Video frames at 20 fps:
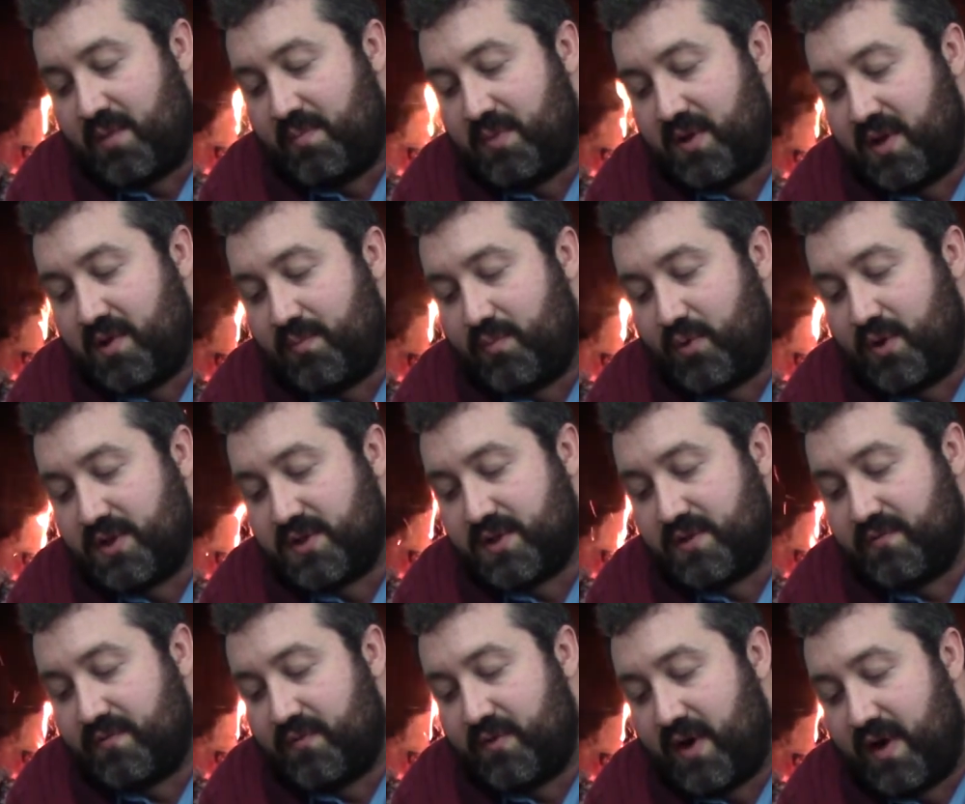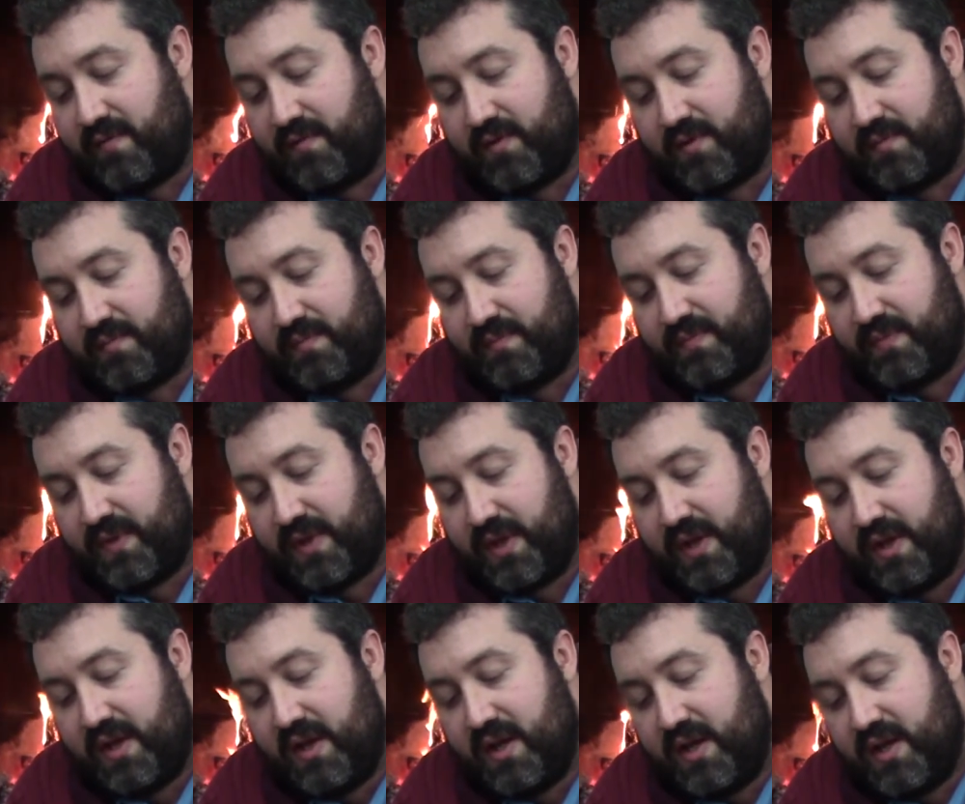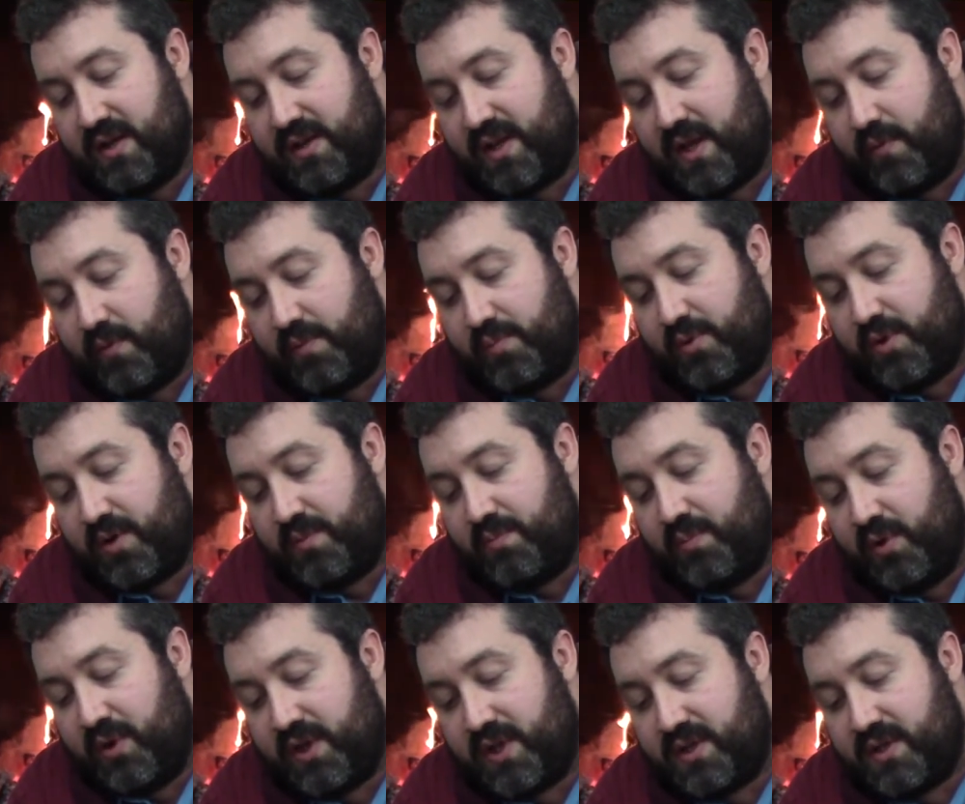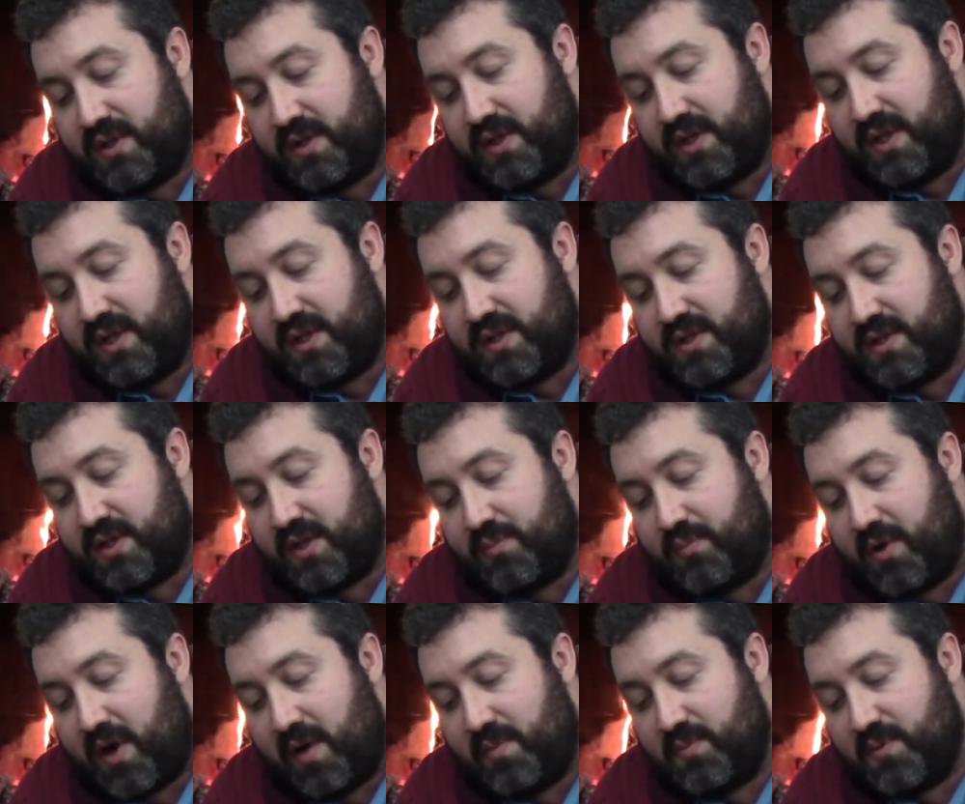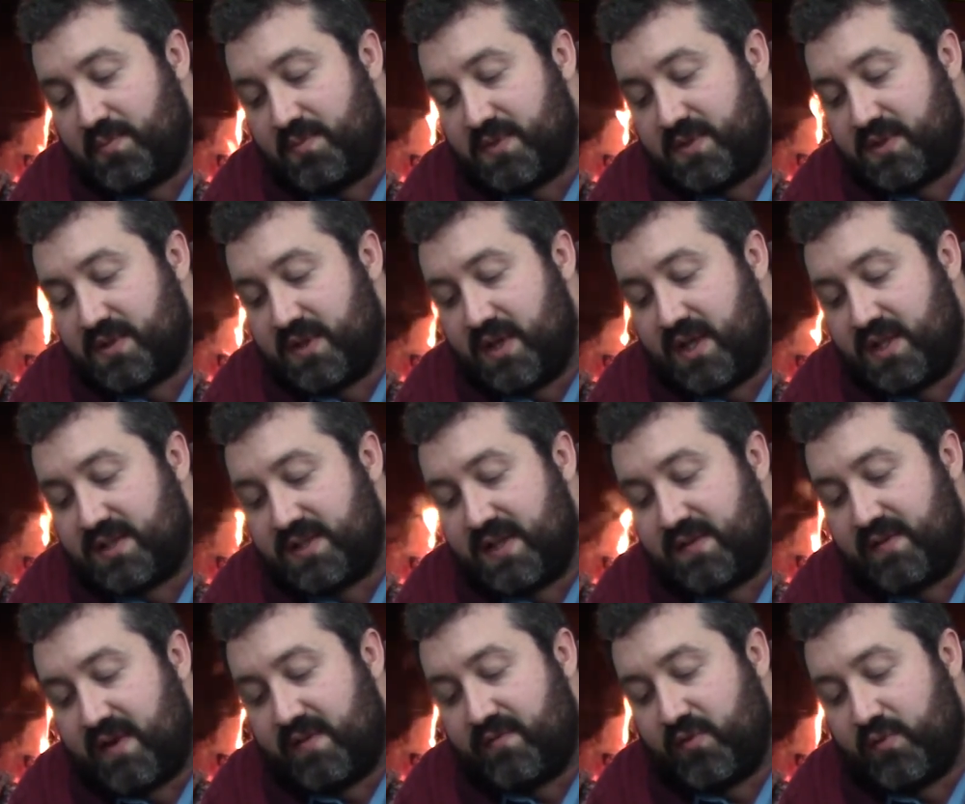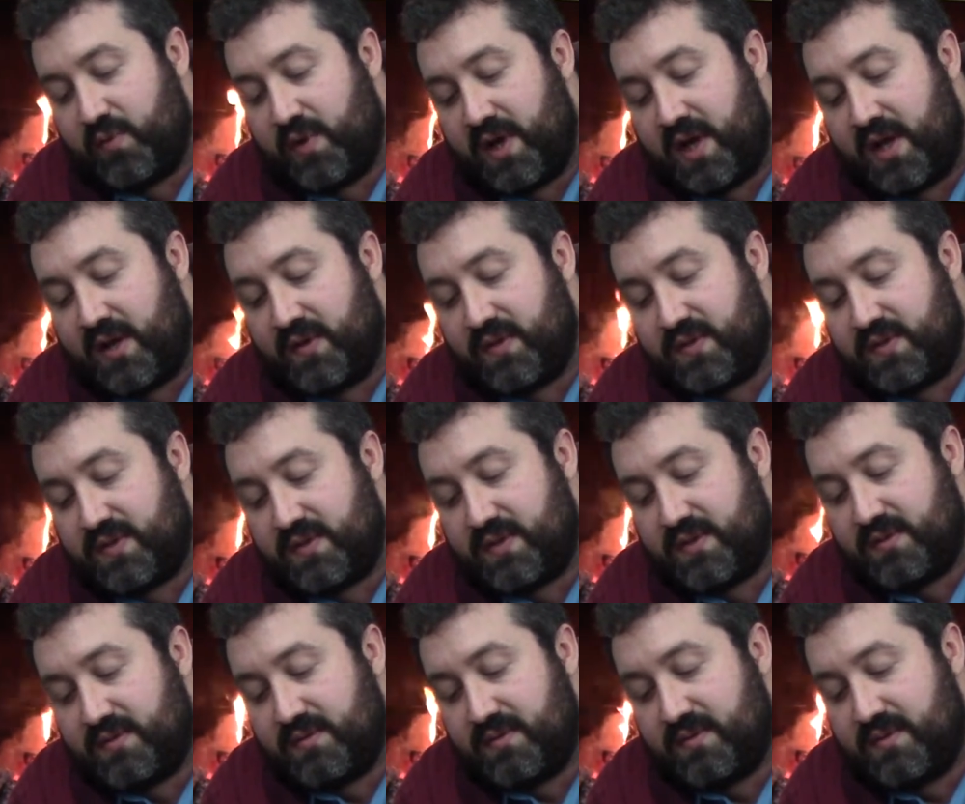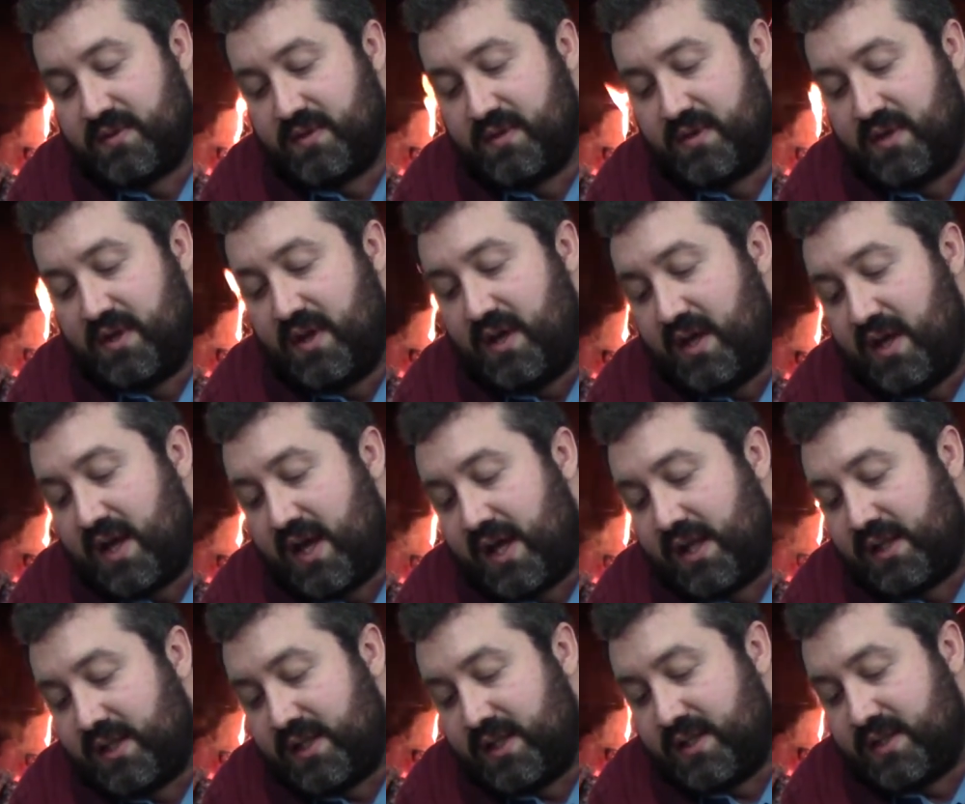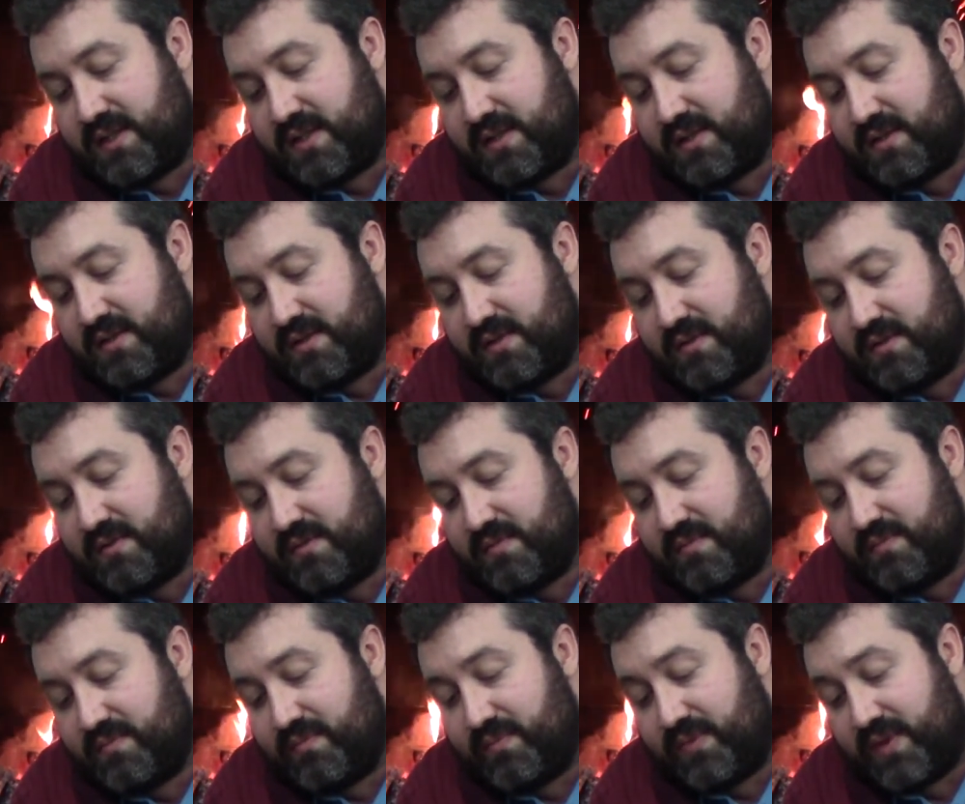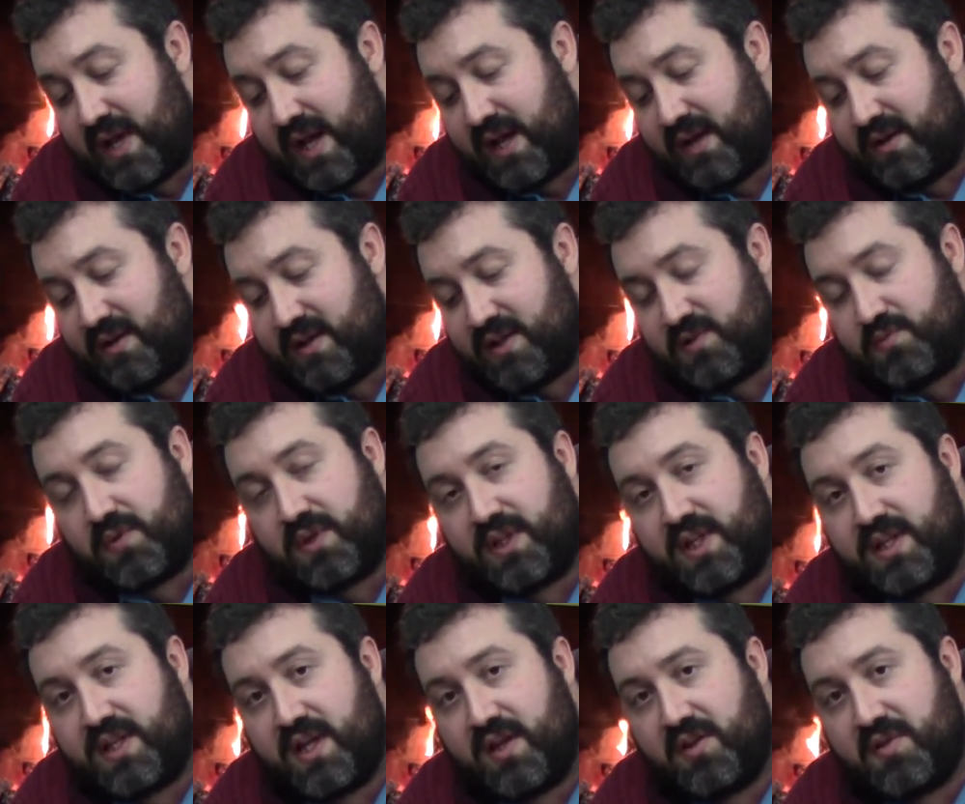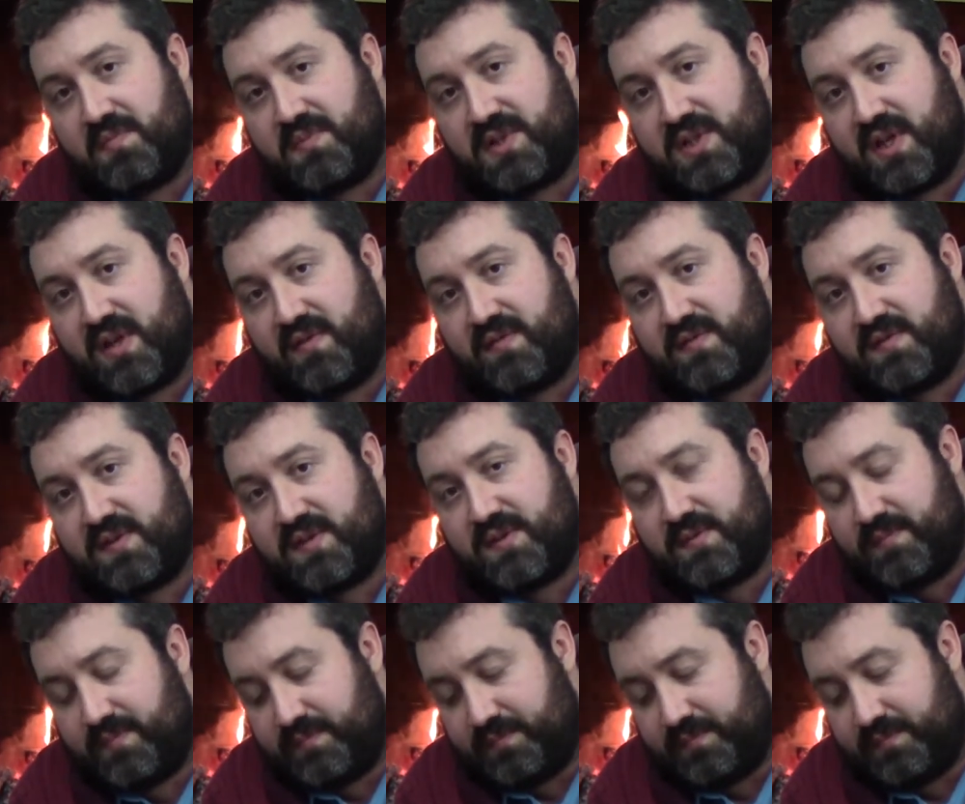up in prison forever, they will put a bullet into their problems and save everyone else. At least, that is what they tell themselves.